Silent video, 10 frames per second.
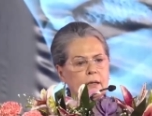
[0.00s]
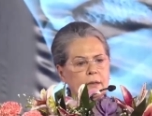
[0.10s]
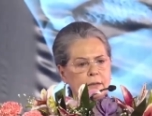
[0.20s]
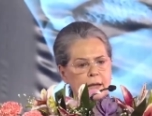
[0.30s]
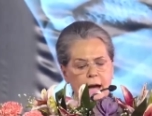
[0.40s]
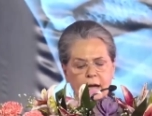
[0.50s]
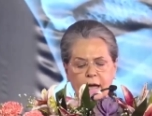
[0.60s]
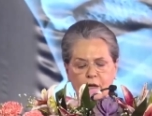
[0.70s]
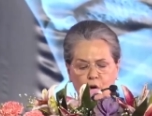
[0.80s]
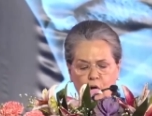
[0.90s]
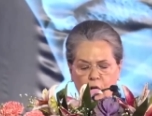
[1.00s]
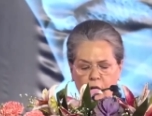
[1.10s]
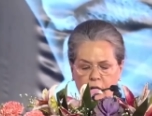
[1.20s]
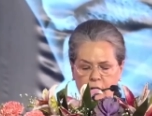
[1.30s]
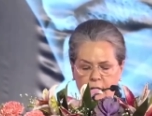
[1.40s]
young and old,
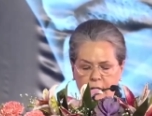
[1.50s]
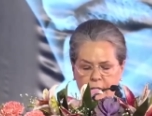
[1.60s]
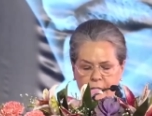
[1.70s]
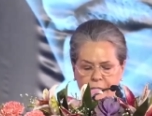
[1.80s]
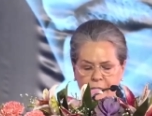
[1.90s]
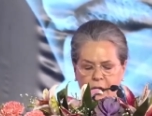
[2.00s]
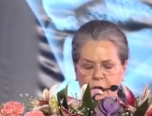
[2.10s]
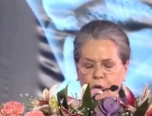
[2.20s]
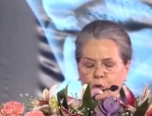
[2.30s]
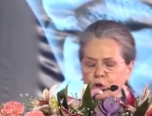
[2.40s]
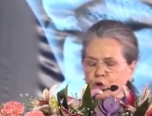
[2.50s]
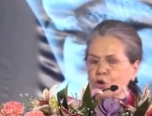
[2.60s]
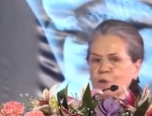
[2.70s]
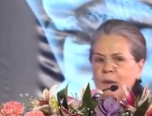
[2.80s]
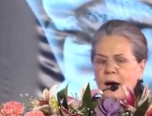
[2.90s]
who
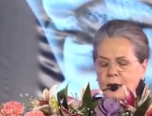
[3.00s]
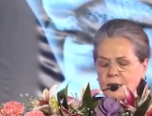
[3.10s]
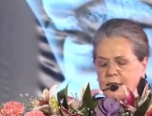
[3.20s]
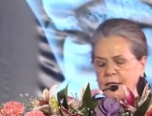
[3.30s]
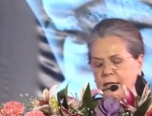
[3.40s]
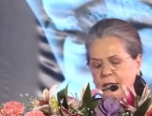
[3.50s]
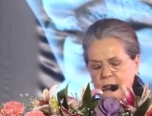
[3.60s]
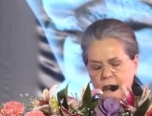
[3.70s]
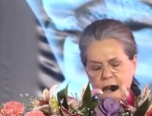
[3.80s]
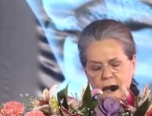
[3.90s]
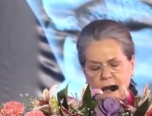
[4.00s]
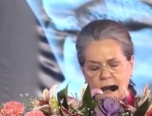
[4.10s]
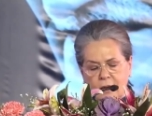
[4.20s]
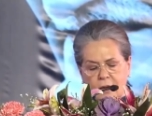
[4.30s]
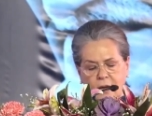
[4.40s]
took part in it,
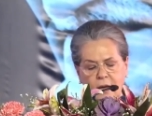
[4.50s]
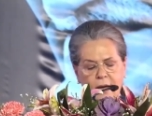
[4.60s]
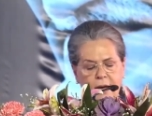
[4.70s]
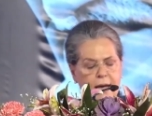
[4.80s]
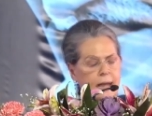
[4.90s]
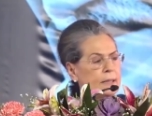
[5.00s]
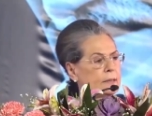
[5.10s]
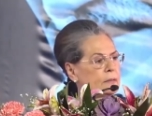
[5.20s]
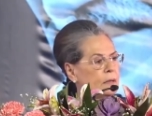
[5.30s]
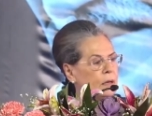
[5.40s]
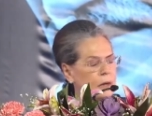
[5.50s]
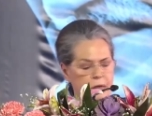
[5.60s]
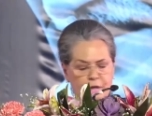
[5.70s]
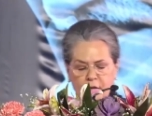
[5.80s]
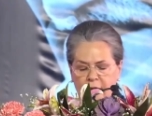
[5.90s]
and
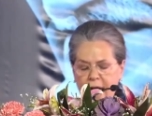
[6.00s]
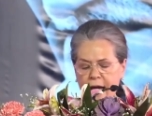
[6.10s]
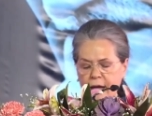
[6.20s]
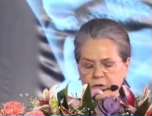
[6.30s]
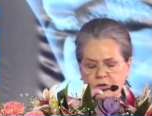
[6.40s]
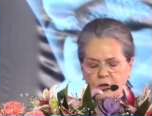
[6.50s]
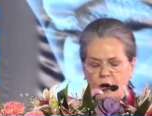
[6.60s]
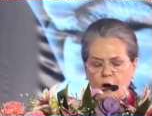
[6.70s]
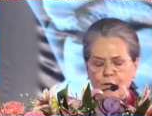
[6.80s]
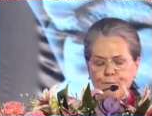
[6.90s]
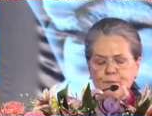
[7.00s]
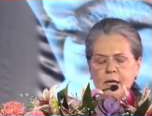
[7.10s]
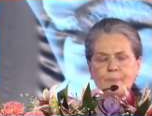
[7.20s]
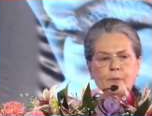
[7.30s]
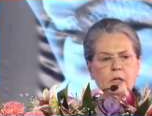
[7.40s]
the lakhs of
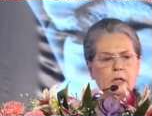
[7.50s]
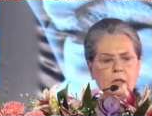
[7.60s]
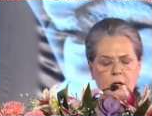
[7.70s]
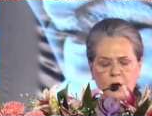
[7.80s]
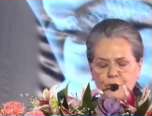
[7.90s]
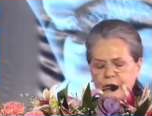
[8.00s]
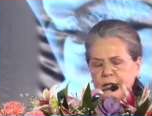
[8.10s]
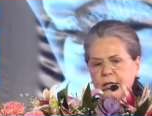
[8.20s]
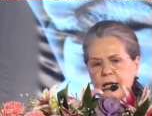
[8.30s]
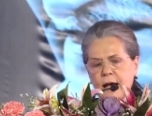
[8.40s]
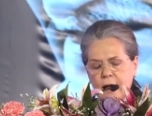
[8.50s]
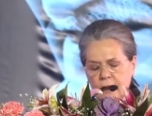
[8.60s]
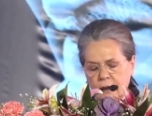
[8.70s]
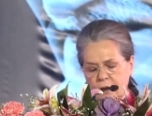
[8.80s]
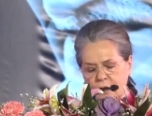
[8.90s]
people of India
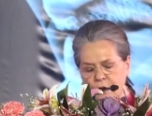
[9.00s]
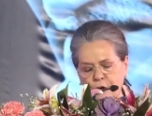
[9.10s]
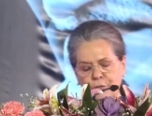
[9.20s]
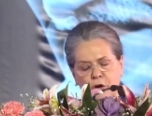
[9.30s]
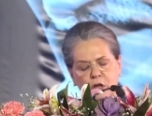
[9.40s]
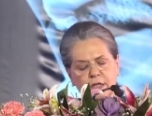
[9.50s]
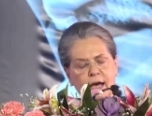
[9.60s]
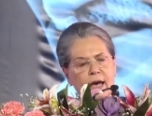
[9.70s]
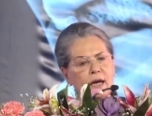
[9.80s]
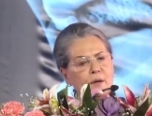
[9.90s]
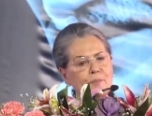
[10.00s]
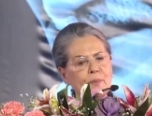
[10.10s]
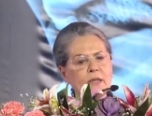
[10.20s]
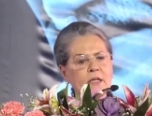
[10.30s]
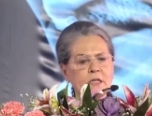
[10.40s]
for their
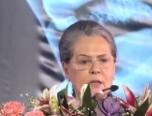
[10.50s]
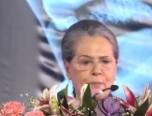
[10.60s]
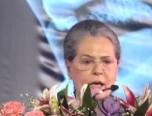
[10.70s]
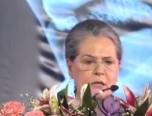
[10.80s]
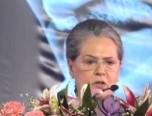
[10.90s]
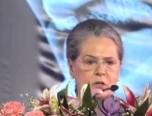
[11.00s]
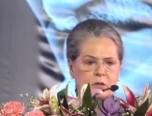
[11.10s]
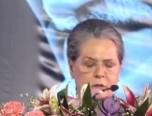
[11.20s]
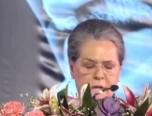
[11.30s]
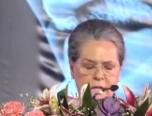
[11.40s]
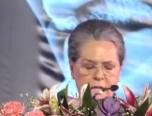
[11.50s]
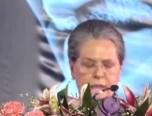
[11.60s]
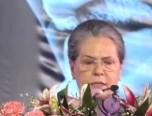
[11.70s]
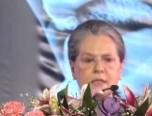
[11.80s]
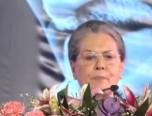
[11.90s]
participation,
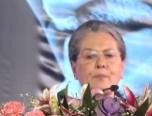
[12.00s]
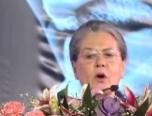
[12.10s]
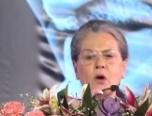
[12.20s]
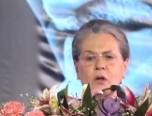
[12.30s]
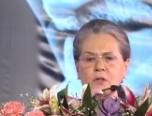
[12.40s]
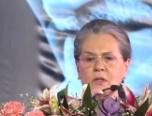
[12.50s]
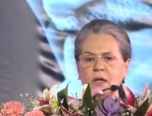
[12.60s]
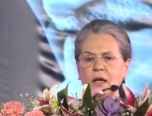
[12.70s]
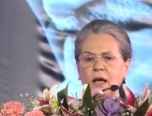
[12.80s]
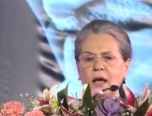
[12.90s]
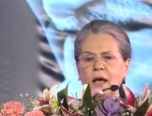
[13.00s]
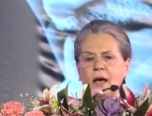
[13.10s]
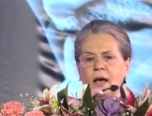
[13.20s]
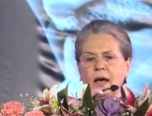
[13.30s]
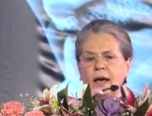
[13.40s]
support,
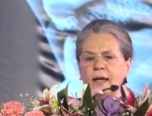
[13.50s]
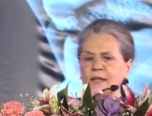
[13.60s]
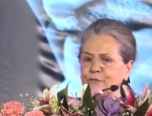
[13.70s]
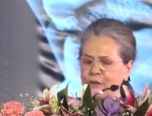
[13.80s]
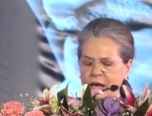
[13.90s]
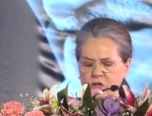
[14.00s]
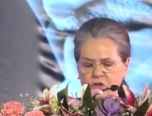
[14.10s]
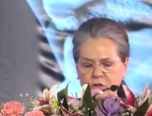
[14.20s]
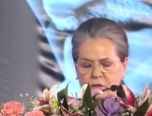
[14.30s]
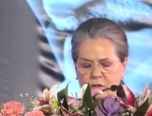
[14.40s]
and affection.